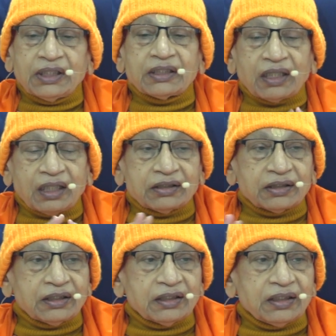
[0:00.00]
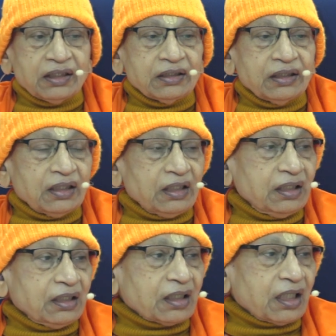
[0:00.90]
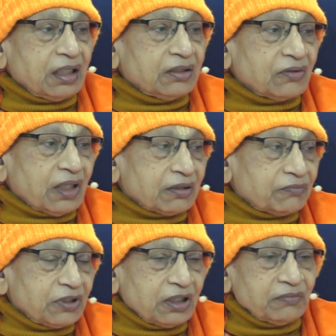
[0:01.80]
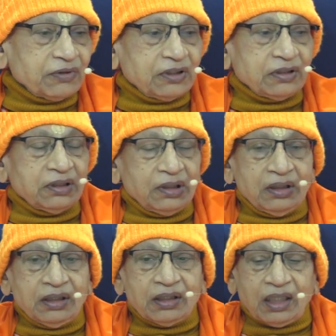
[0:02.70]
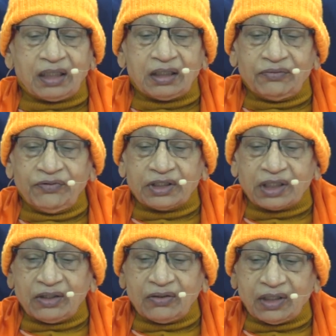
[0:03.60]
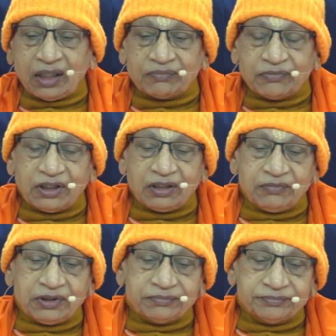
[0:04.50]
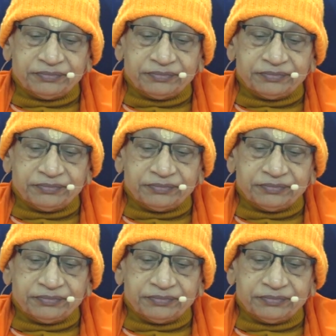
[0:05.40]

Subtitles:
granted that ahankara is not atmadharma, ragadvesha is not atmadharma,